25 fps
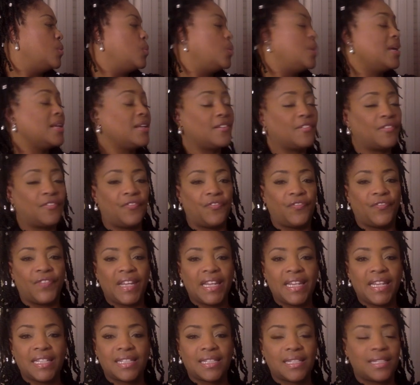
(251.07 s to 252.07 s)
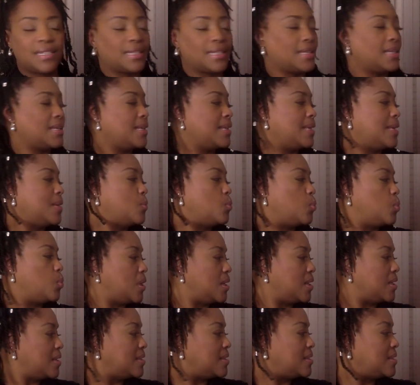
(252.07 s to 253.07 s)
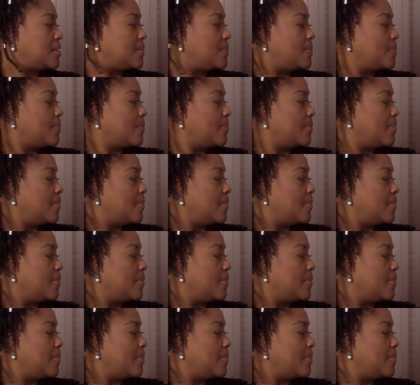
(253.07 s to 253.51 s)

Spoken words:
What a feast it was!